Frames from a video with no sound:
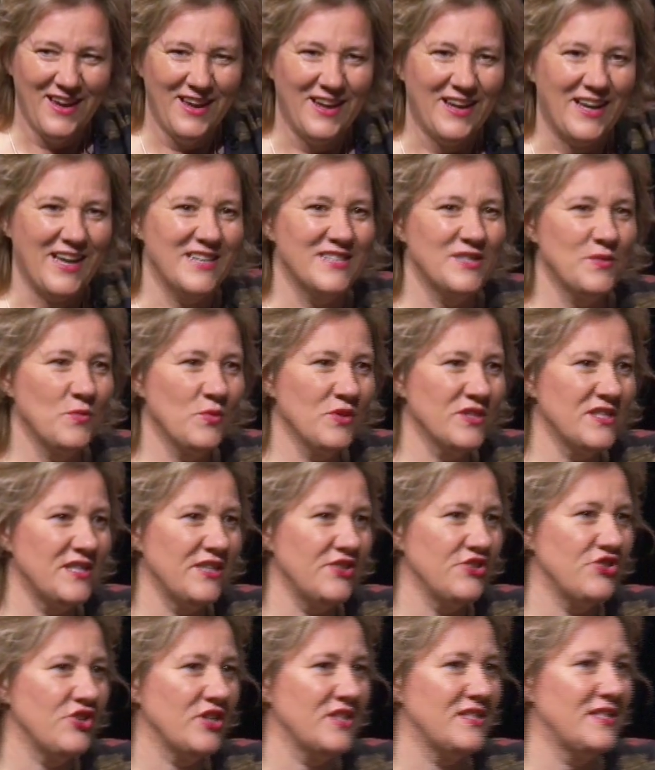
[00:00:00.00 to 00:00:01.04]
Okay, so what's
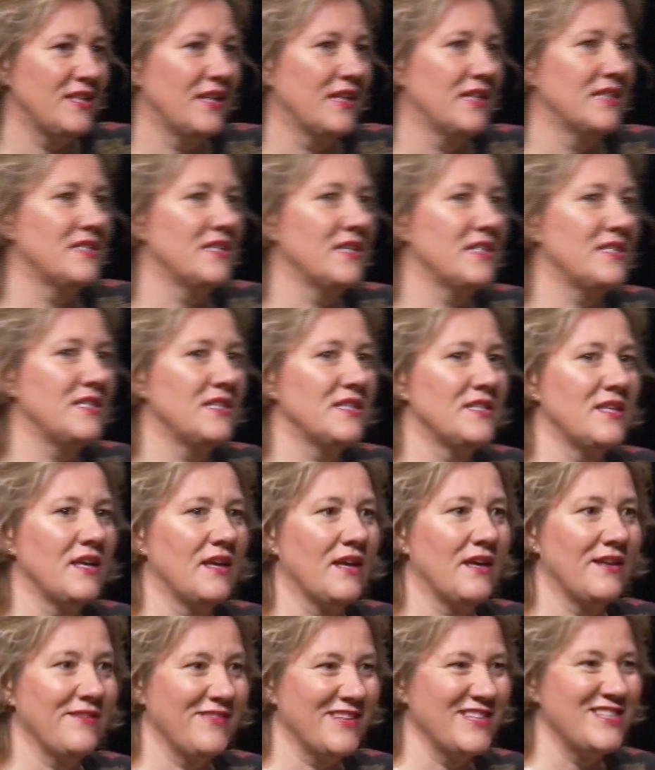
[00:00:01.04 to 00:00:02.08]
interesting is this is
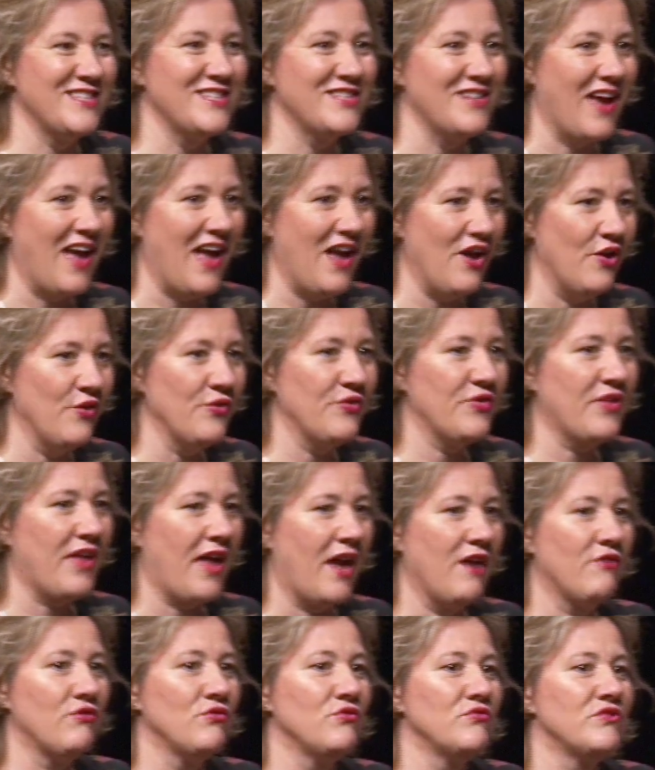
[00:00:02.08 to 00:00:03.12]
a
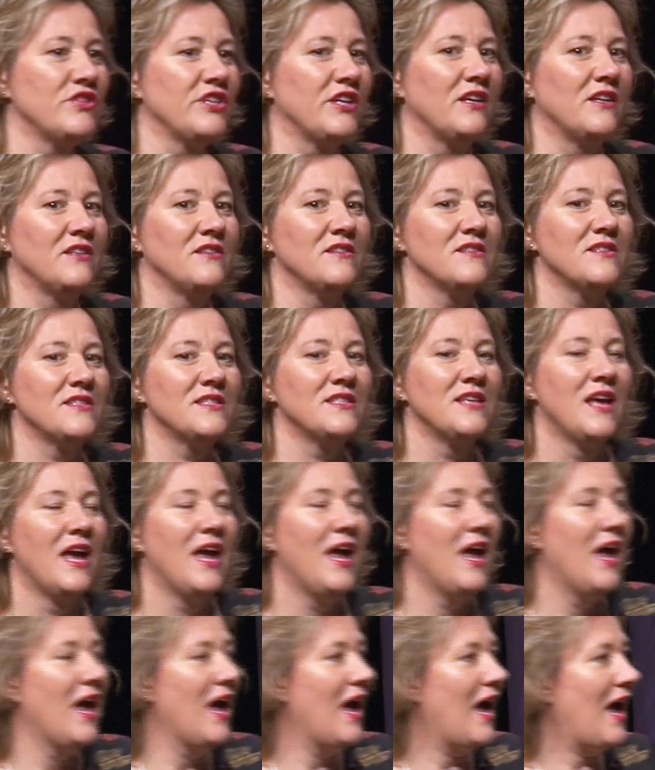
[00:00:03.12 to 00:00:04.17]
healthcare audience.
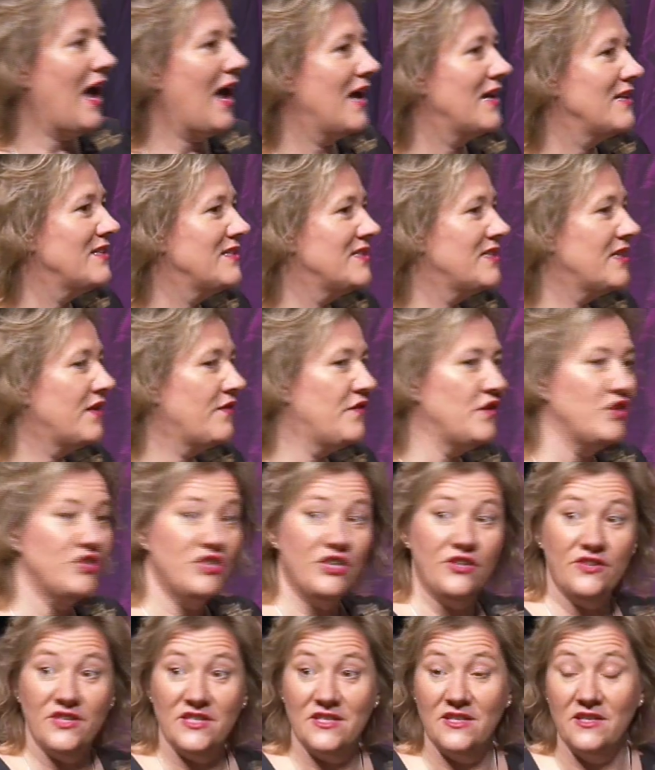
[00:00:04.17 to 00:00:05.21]
And if you
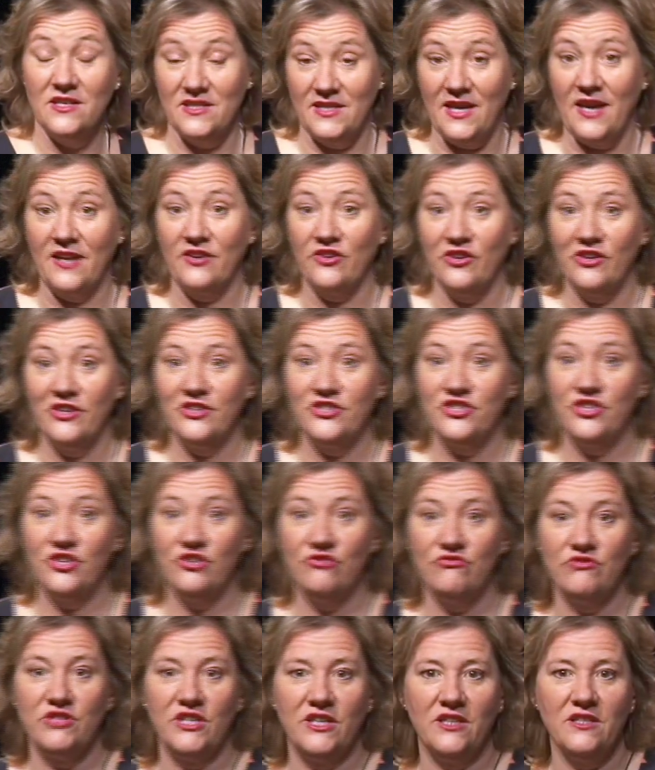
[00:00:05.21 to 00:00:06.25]
do this in a technology
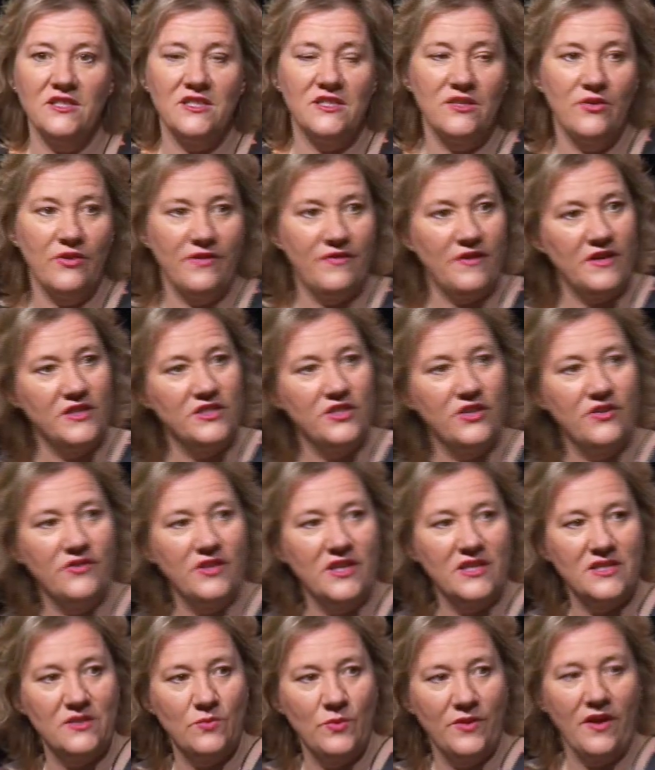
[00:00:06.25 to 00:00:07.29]
audience, so if I do
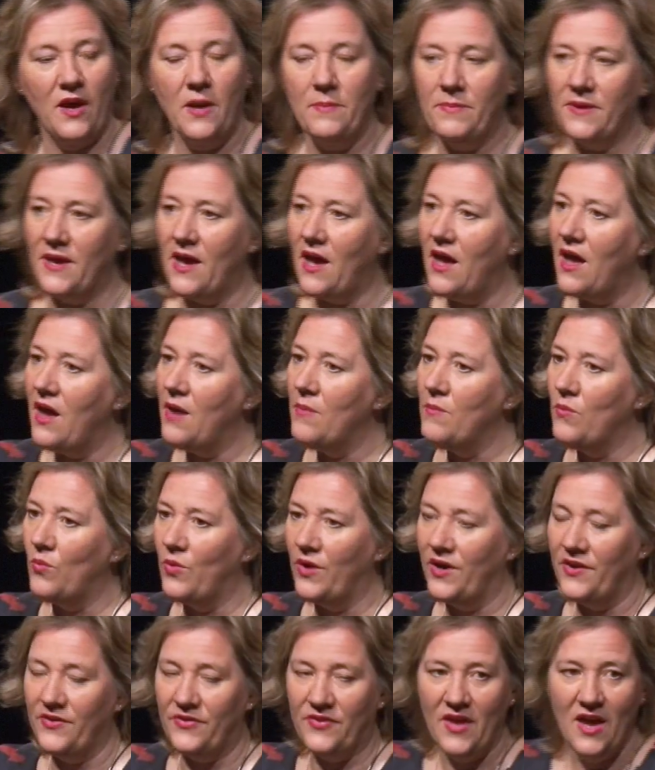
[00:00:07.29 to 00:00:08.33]
this with IBM,
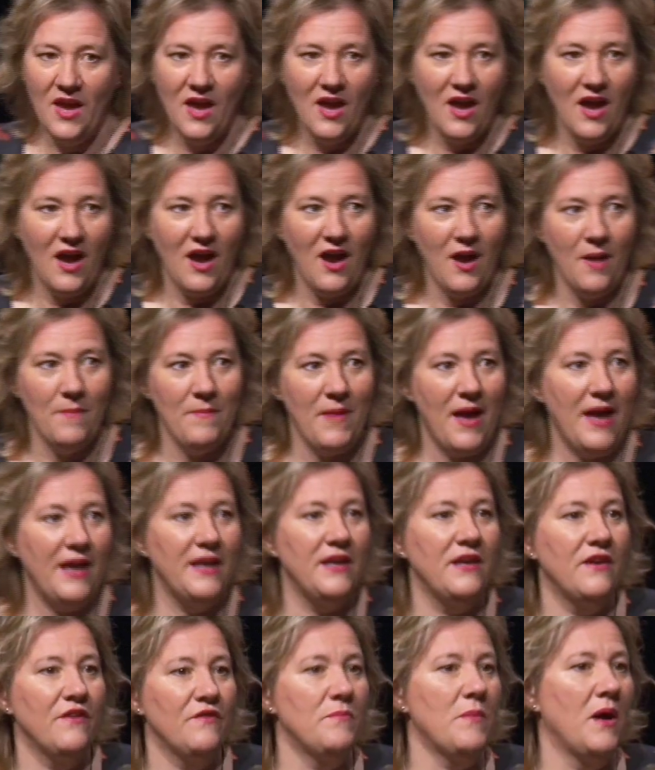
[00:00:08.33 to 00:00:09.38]
with
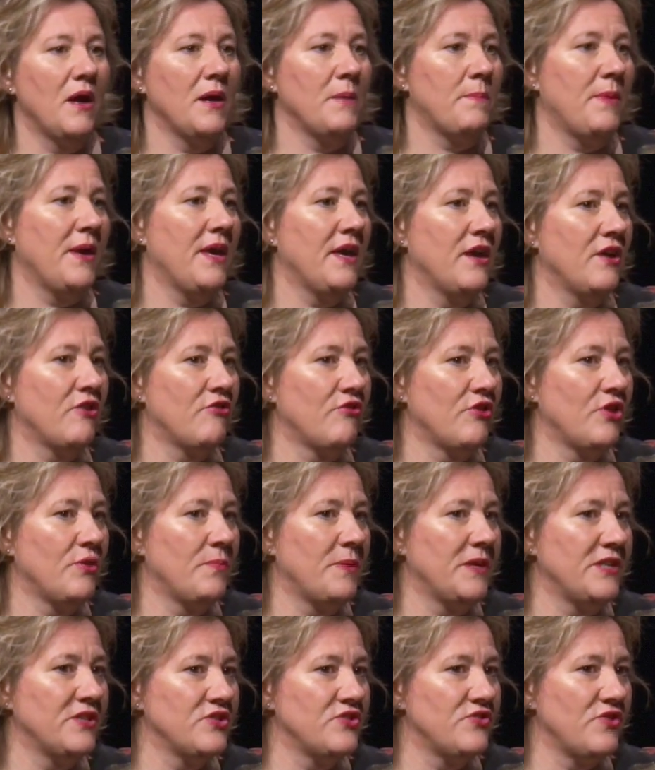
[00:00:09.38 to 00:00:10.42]
any of my peer
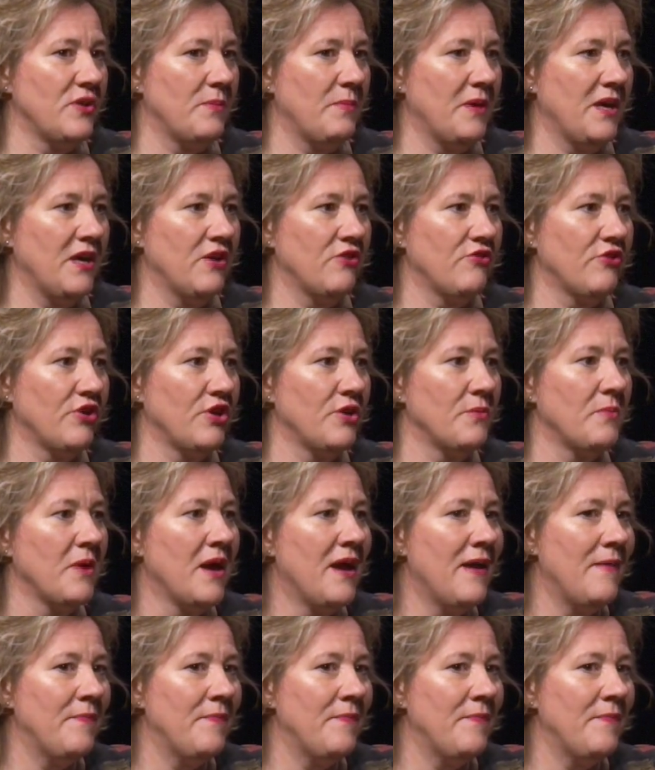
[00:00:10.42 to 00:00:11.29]
group, industry peer group,